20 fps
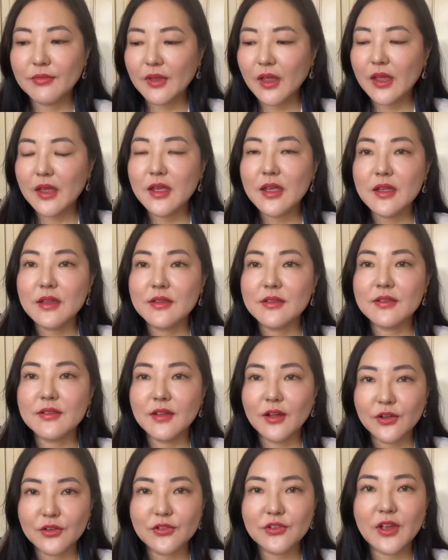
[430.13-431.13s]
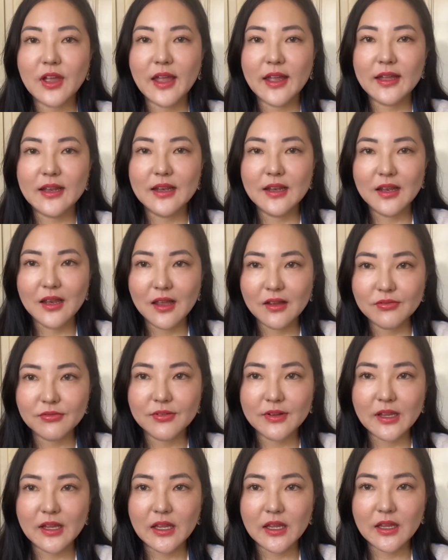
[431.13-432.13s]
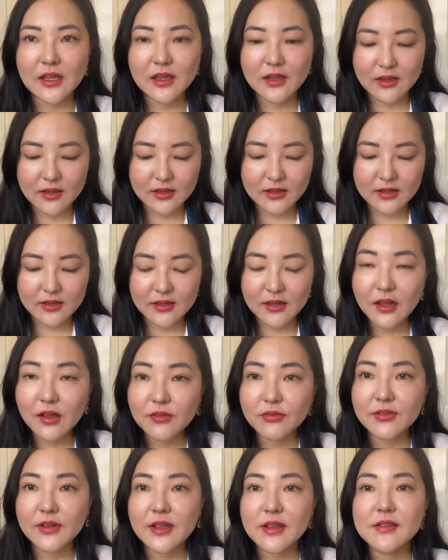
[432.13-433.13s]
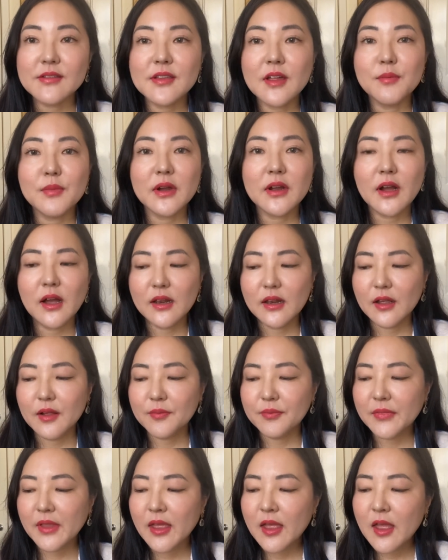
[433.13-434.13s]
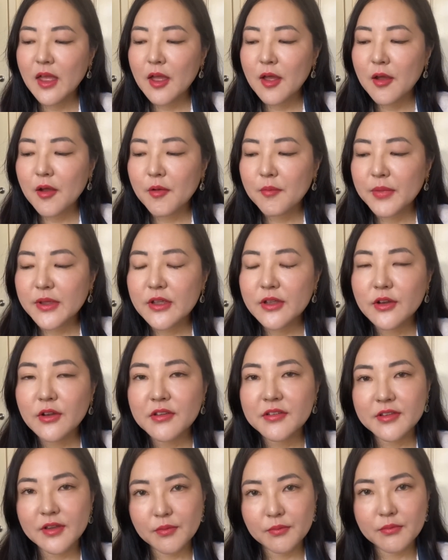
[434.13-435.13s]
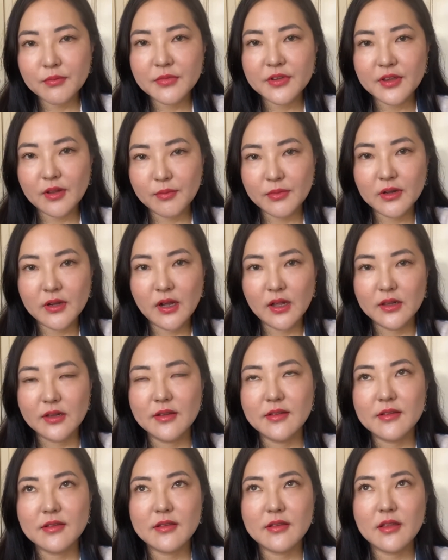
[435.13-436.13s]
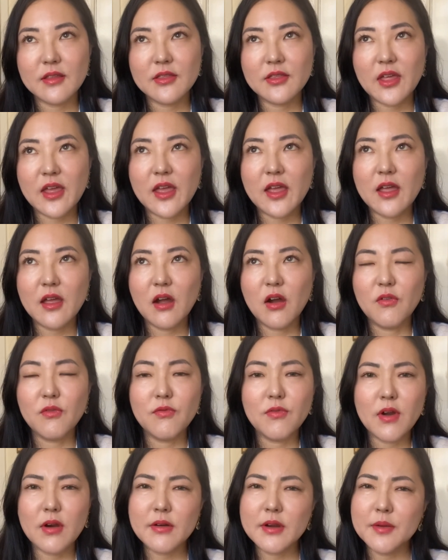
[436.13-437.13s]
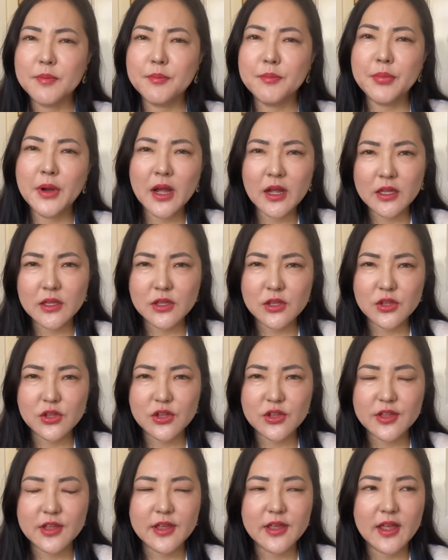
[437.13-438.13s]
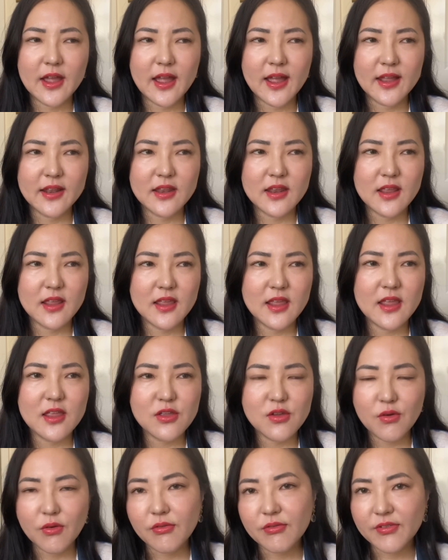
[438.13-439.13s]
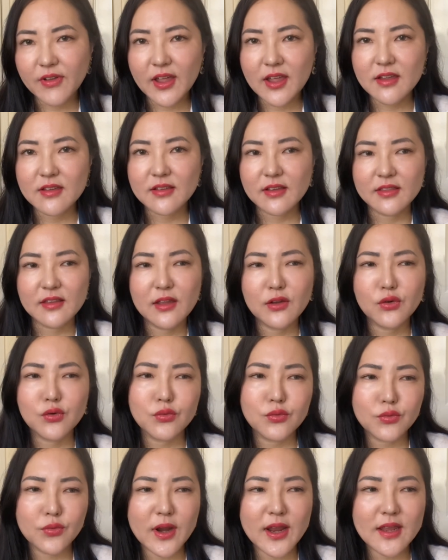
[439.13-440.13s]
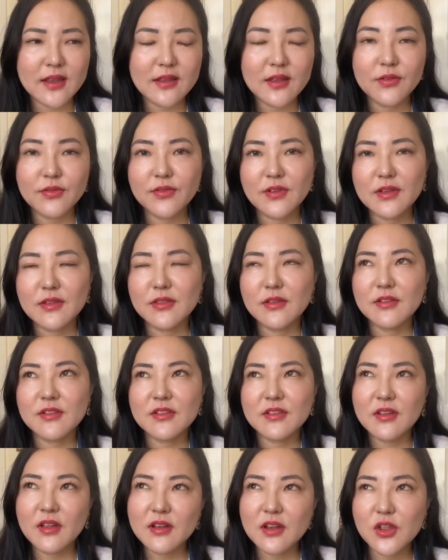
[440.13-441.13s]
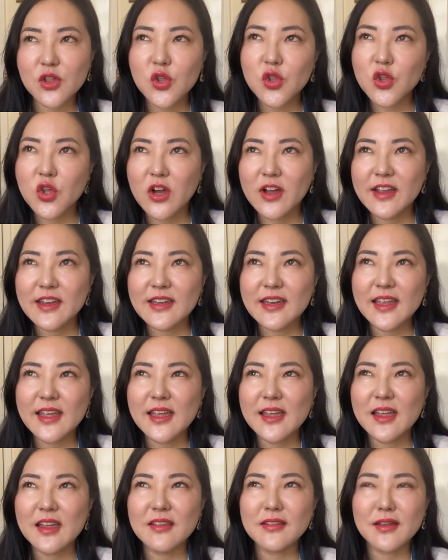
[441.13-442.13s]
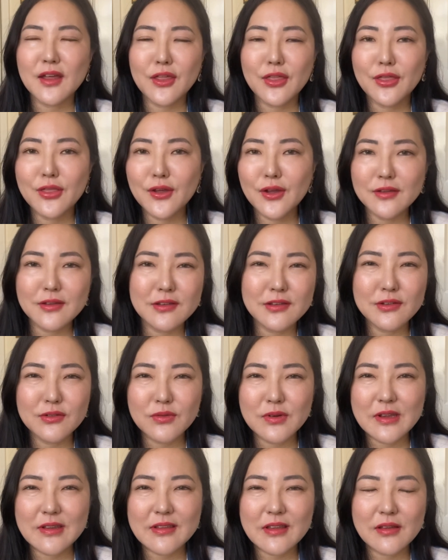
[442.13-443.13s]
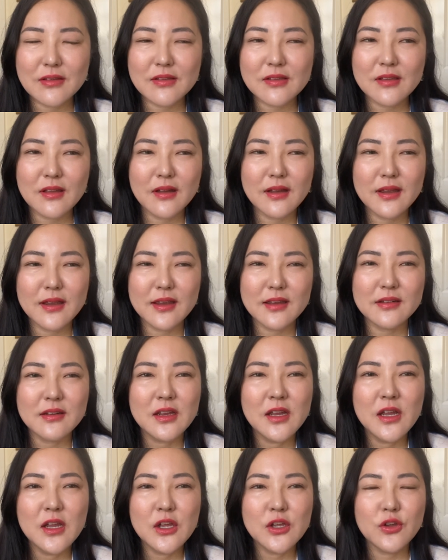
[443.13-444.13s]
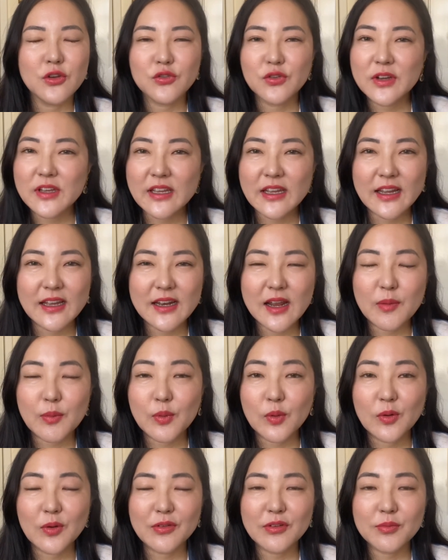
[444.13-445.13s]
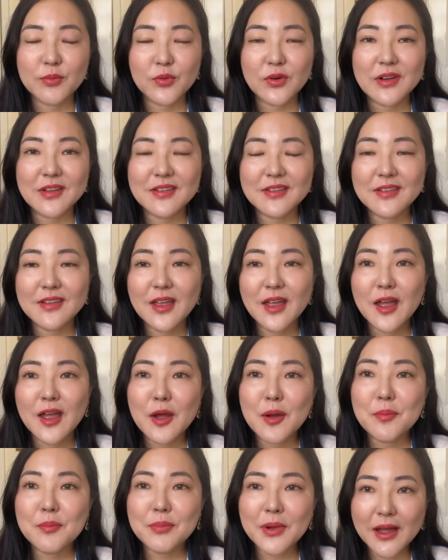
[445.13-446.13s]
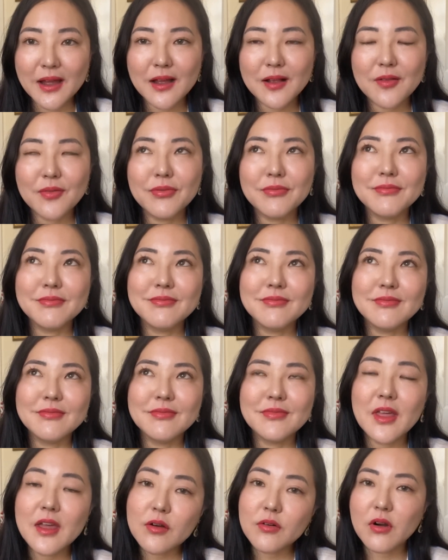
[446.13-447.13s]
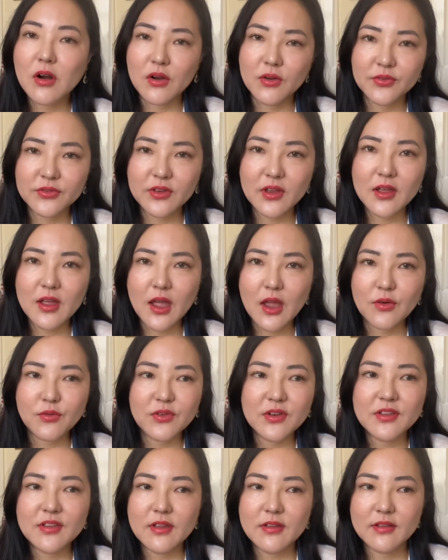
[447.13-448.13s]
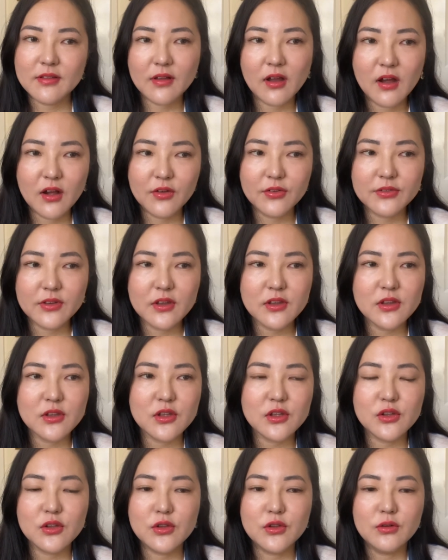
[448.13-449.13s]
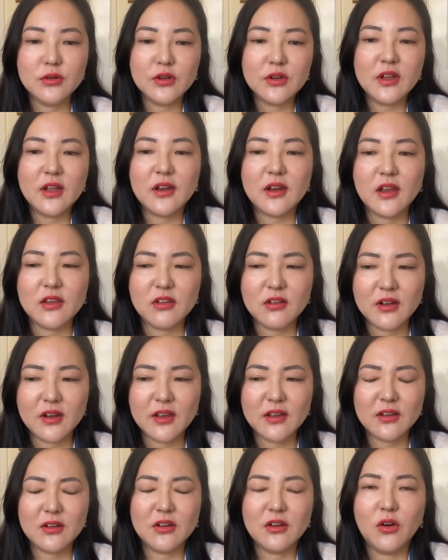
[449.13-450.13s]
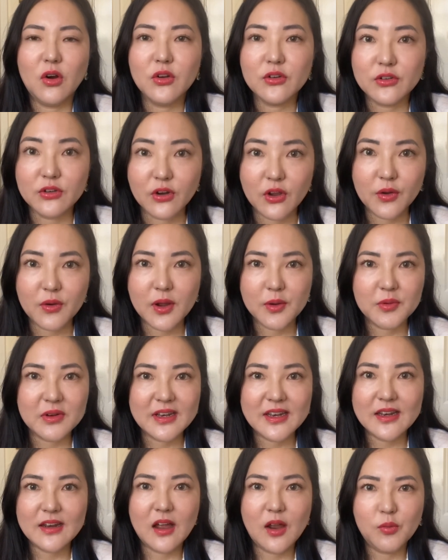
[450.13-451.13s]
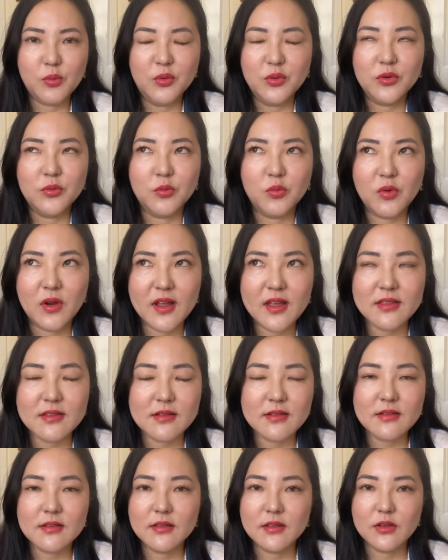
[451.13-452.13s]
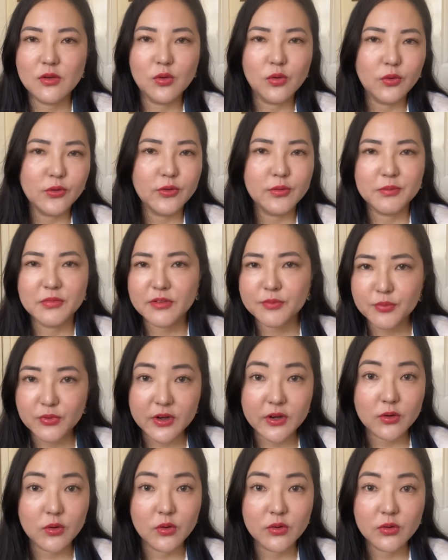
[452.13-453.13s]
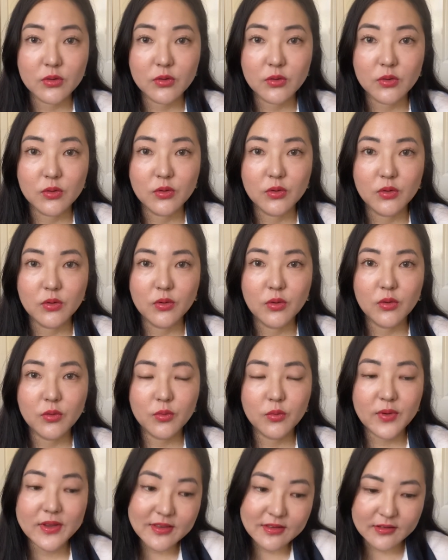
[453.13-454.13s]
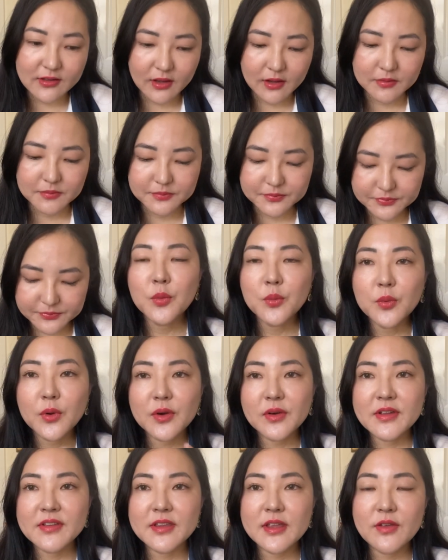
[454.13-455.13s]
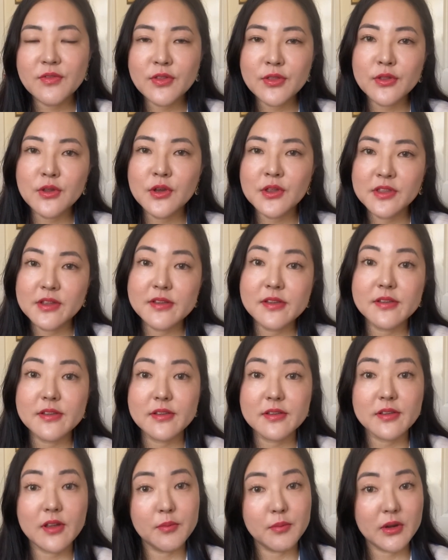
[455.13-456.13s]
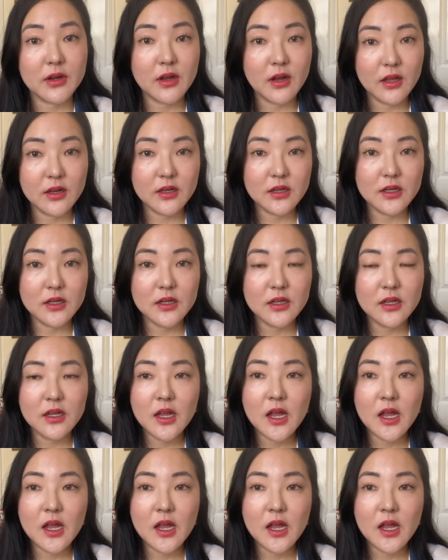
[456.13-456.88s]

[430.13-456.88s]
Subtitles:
it is such a lovely, lovely summer colour. But you know, some summer colours, they are very punchy and in your face, and they're great if the sun is shining, it's like 30 degrees outside, you're drinking an Aperol spritz. But thereafter, every season after, you look at it and you're like, God no, I wouldn't wear this in the autumn, spring or winter. Whereas even though this is a summer colour,